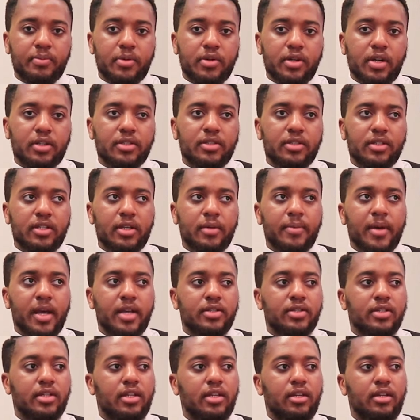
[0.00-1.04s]
production
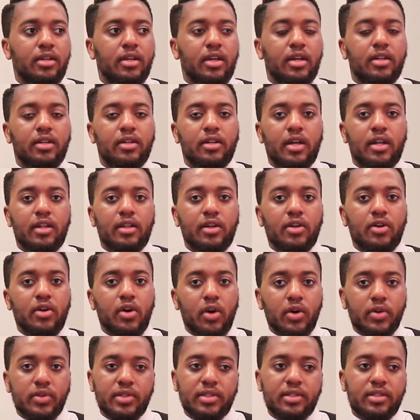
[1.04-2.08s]
capacity and the
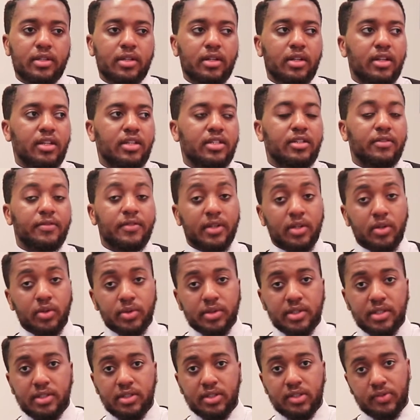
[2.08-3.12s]
costs and the
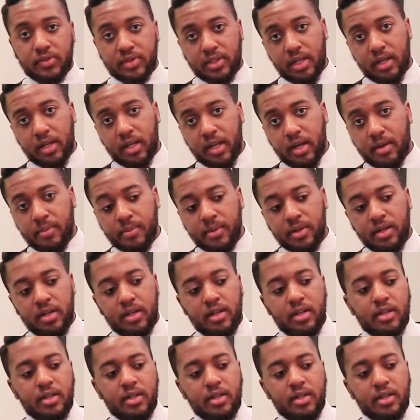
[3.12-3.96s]
difficulties of setting up